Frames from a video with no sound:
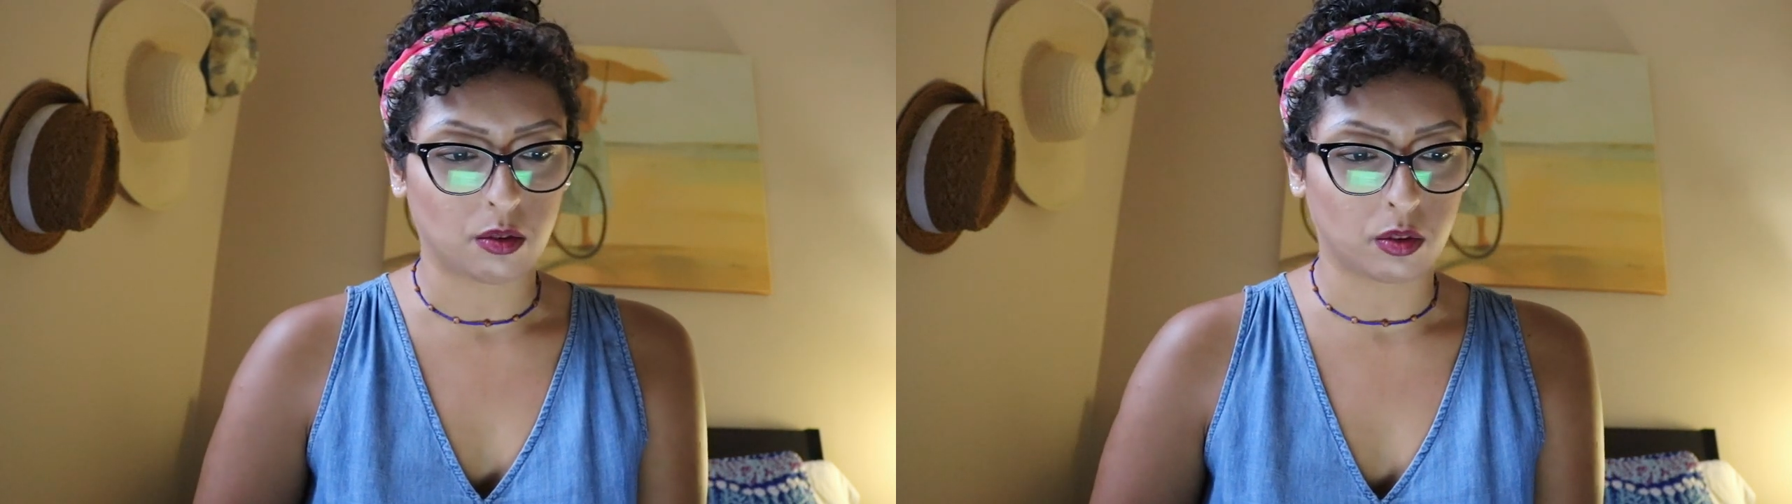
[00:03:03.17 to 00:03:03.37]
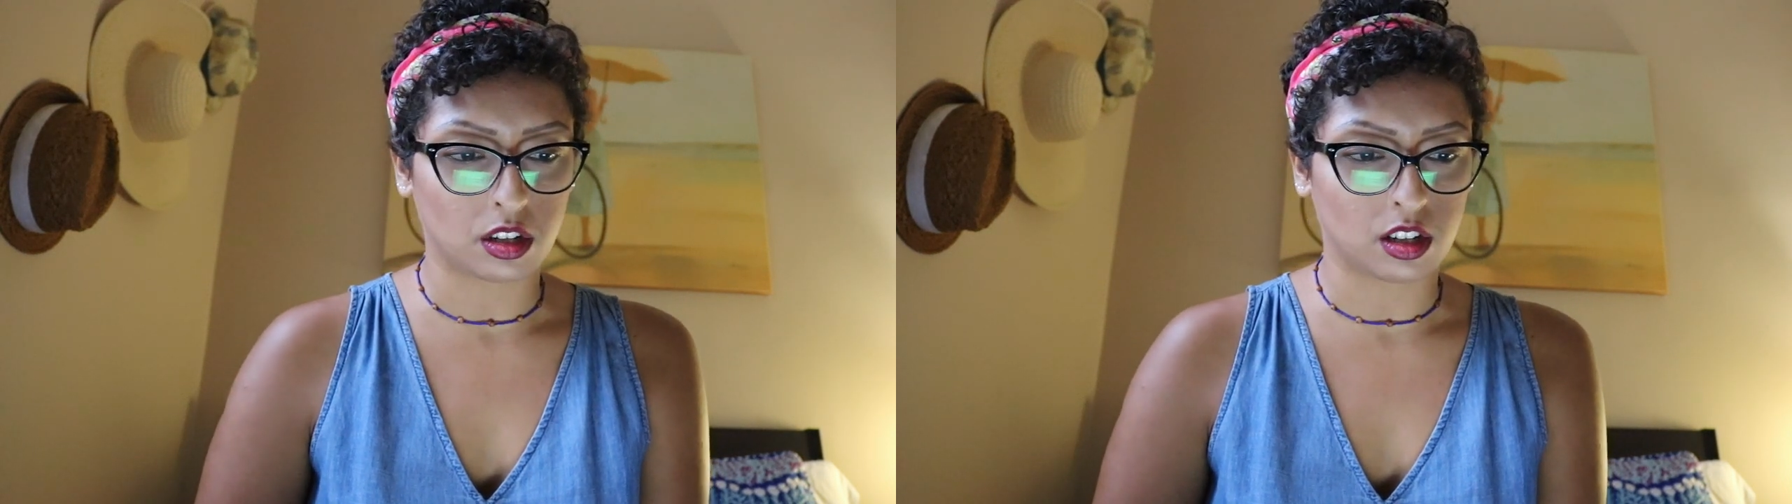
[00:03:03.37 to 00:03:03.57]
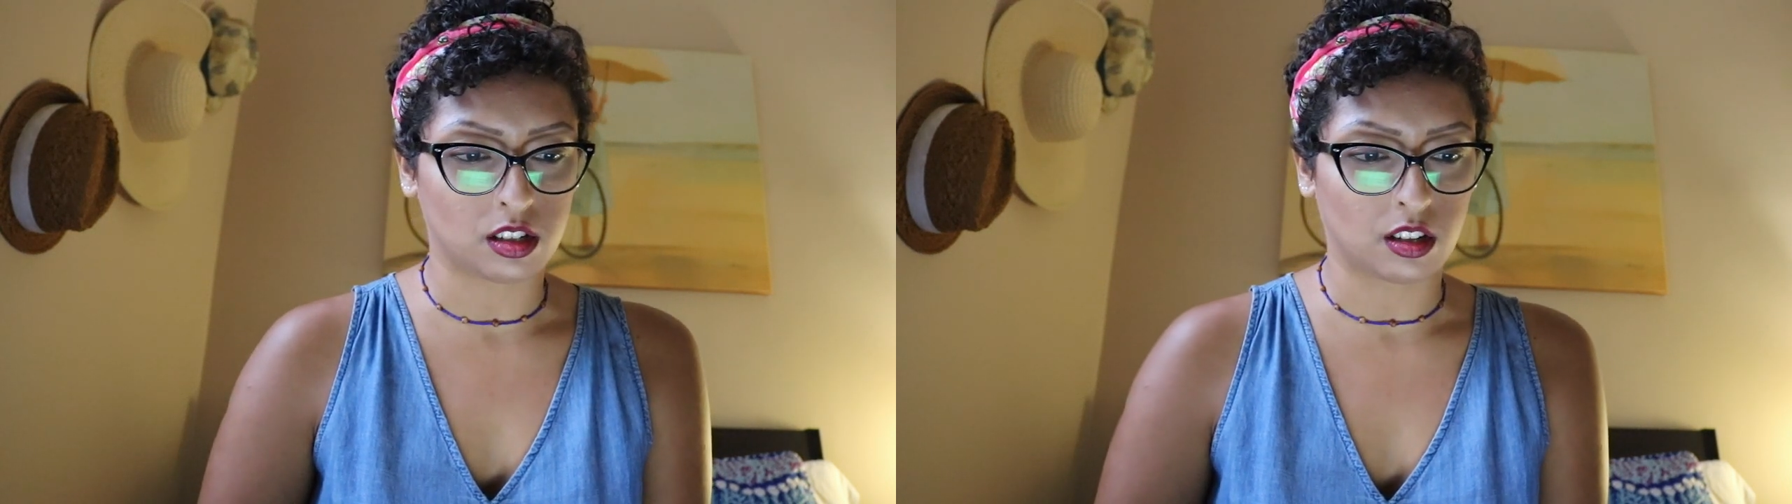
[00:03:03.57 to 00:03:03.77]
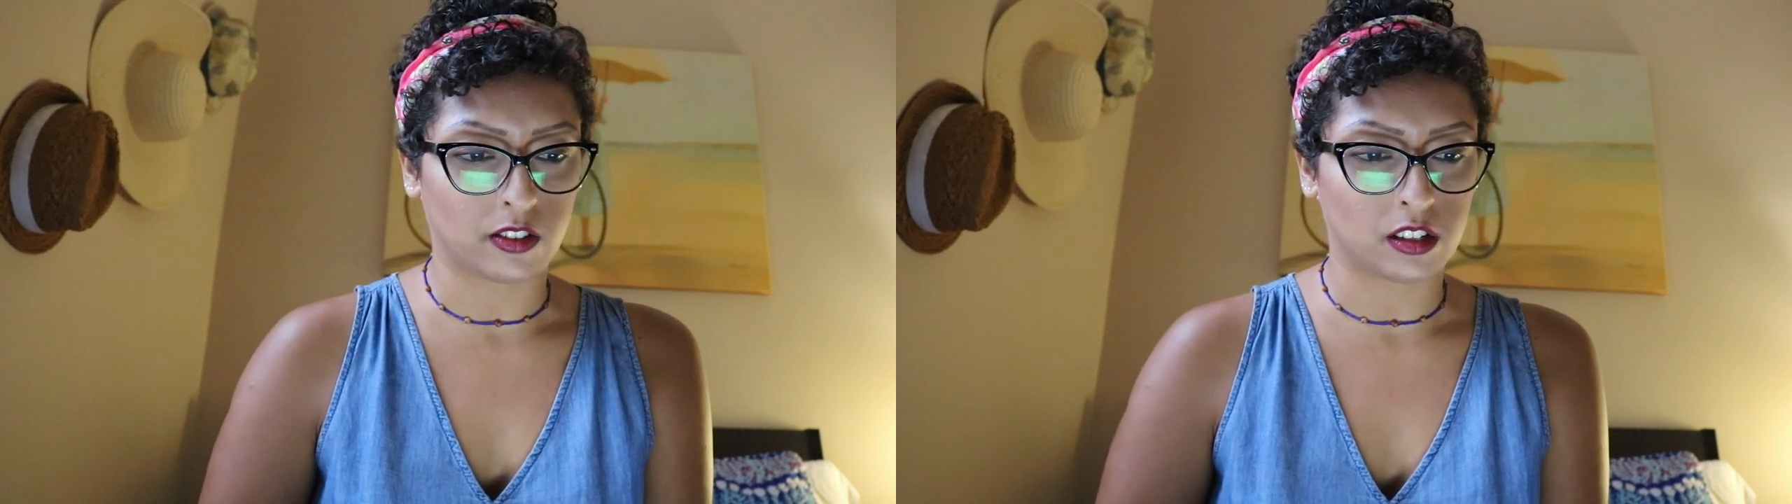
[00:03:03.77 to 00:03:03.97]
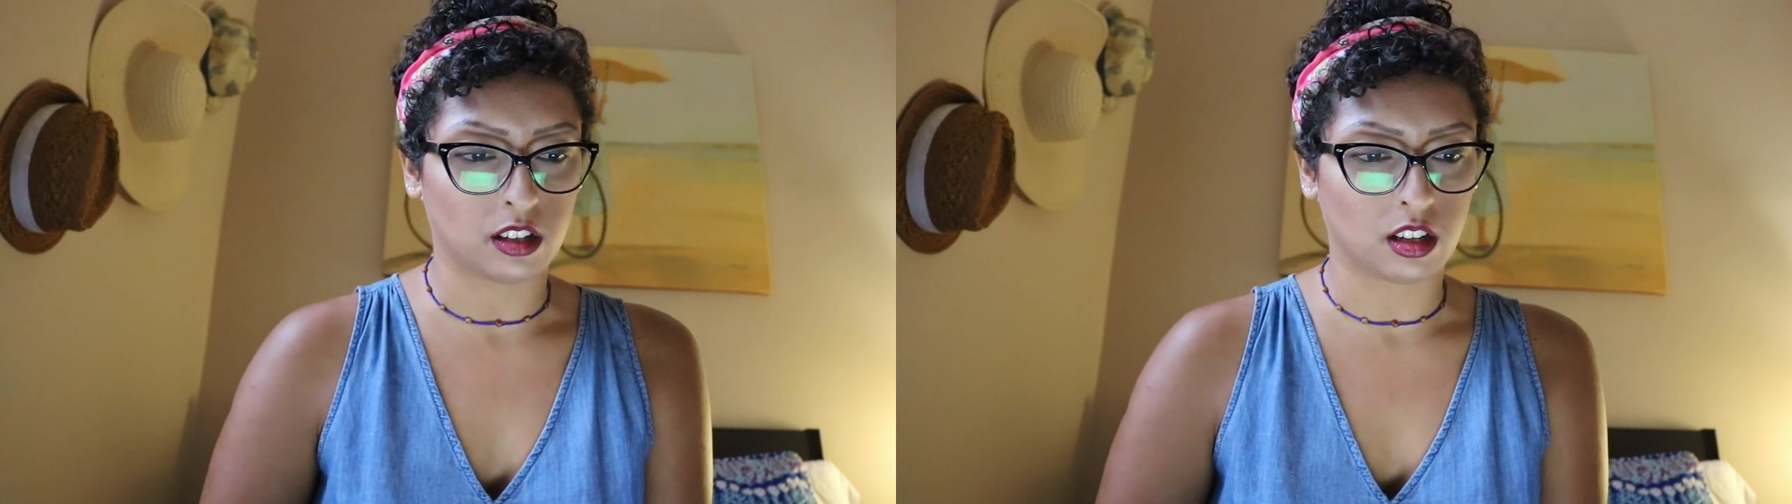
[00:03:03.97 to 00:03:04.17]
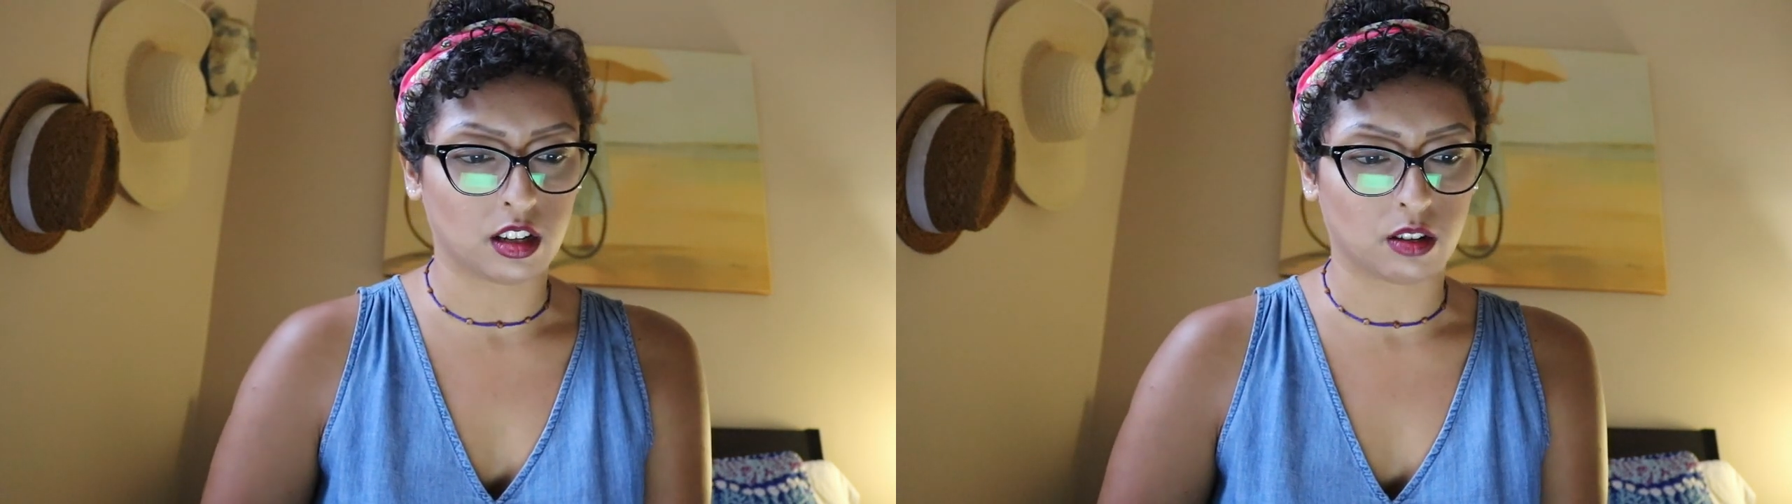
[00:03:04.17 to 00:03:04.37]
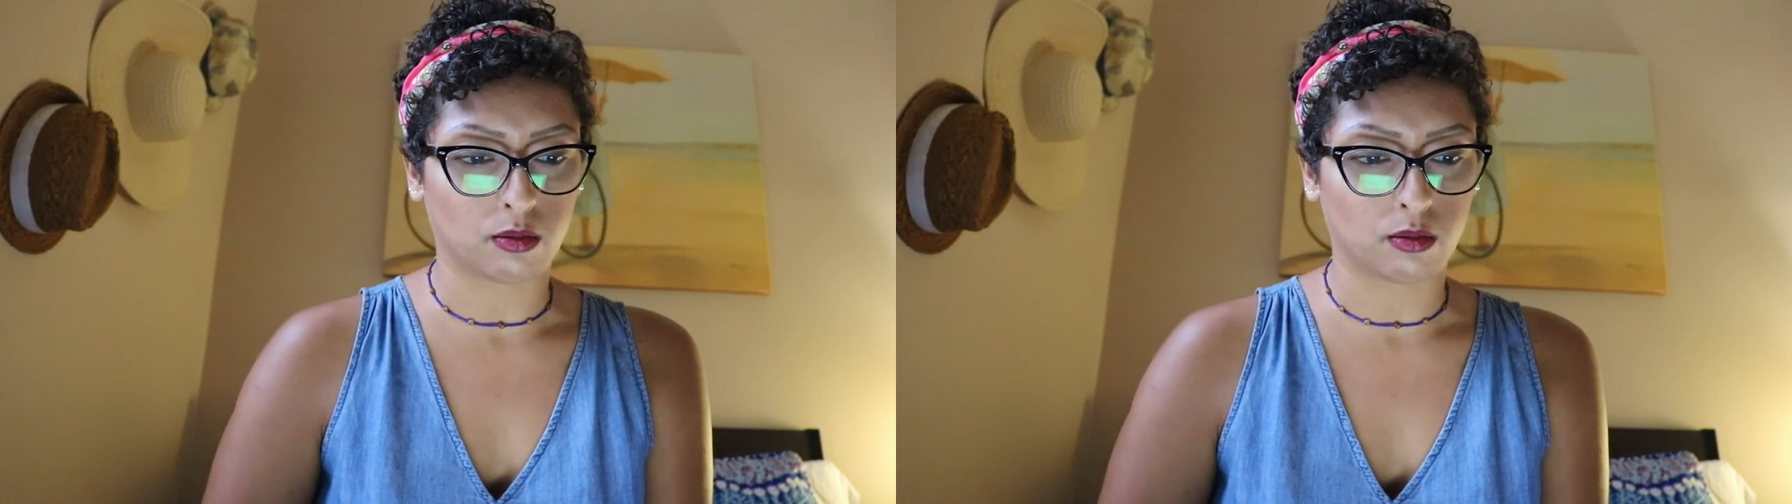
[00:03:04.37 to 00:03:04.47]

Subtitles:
which is obviously a